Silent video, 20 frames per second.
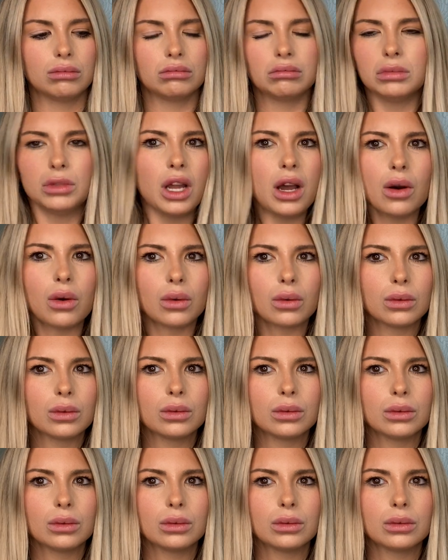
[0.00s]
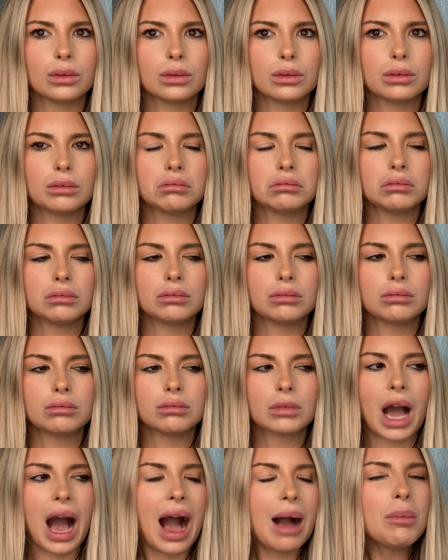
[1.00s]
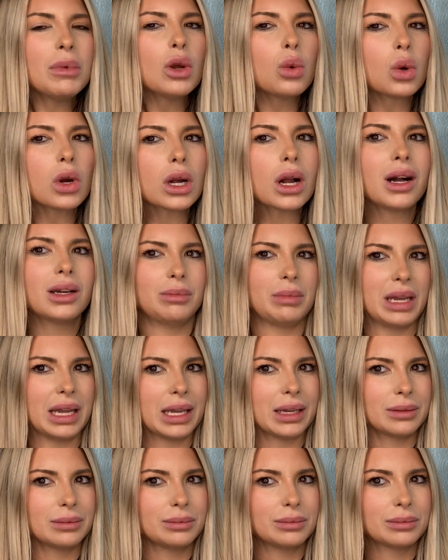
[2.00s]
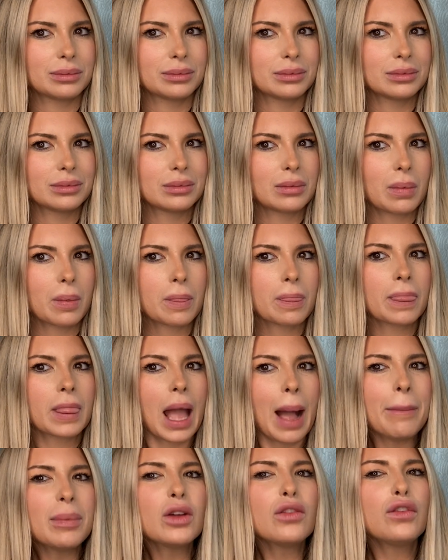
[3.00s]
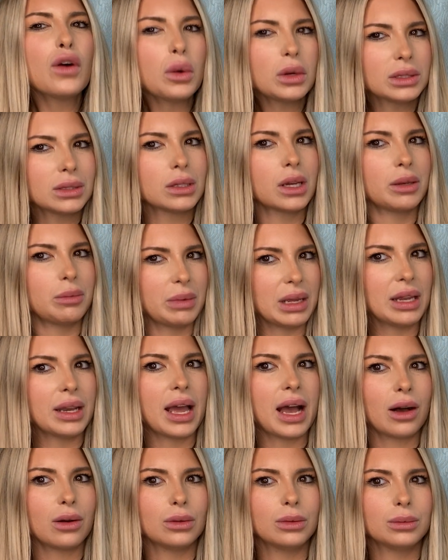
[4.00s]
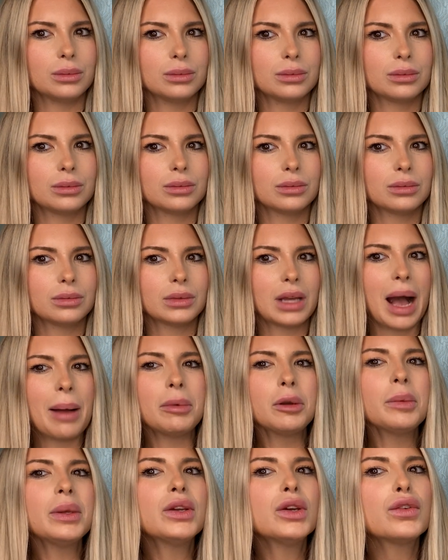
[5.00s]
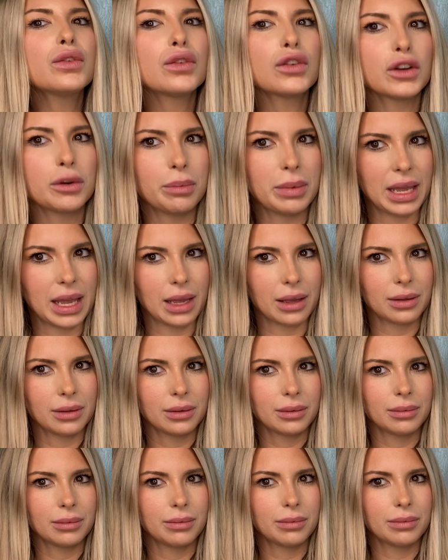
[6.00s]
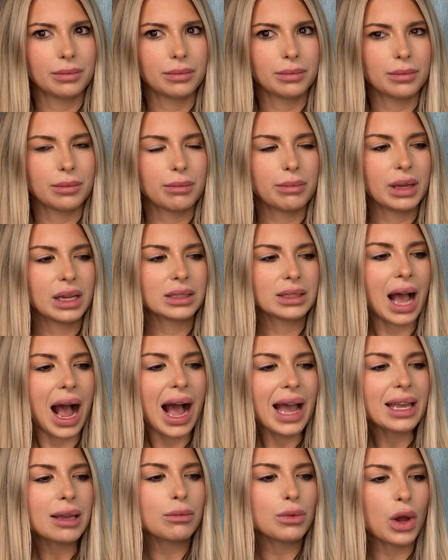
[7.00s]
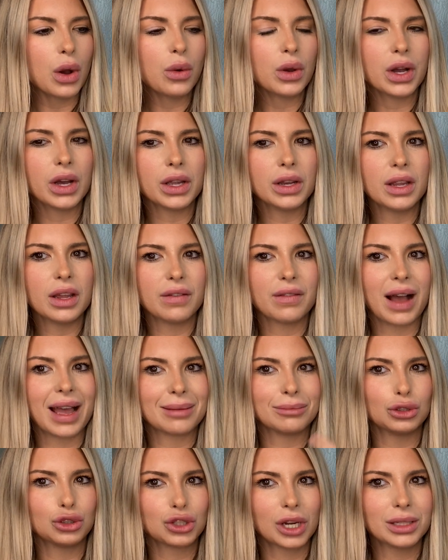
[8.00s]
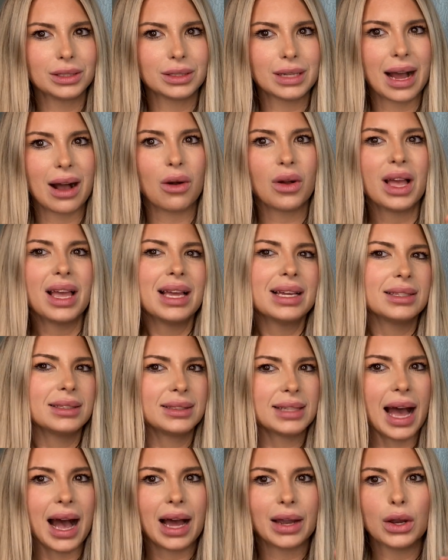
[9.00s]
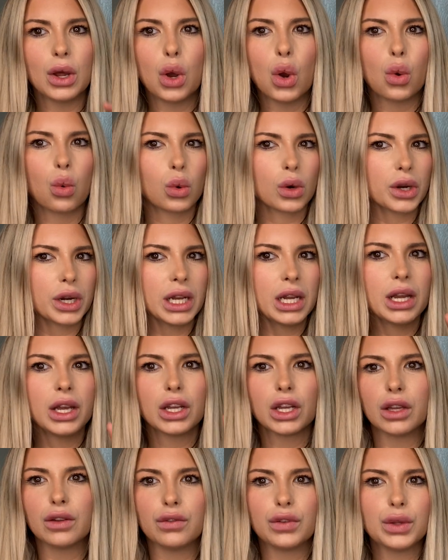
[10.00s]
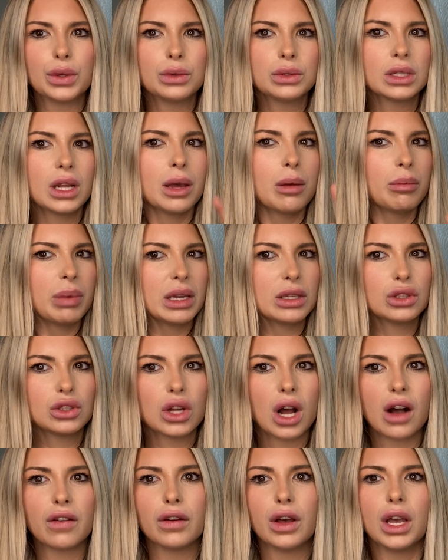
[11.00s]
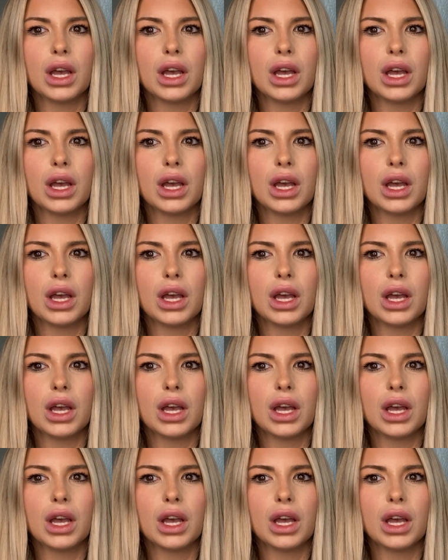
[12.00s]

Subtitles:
no. I'm going to work on me. I'm going to focus on me now. I'm going to be good for me because I am no good if I am stressed out, sad, worried, confused, pissed off,